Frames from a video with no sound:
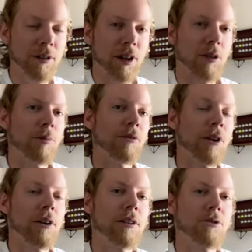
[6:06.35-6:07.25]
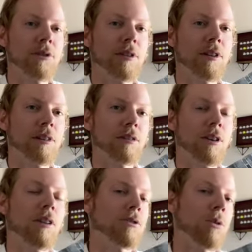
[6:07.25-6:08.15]
it'd be very interesting to
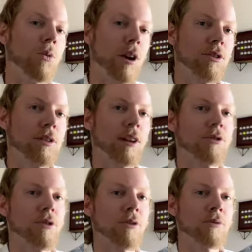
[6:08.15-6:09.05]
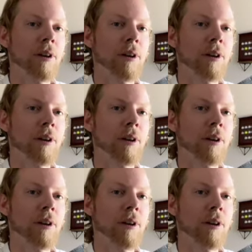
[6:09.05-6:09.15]
also watch that show.